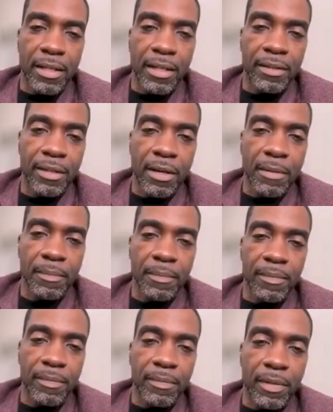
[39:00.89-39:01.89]
and
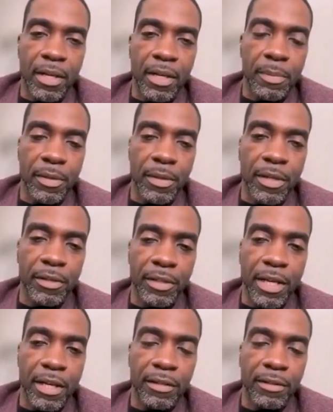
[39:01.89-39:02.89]
stump a
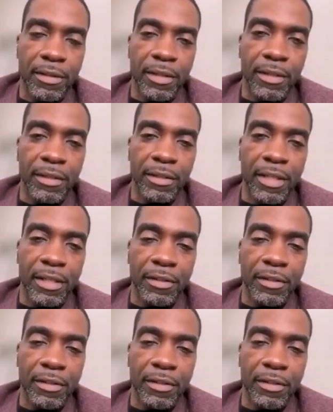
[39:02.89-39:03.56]
couple other guests.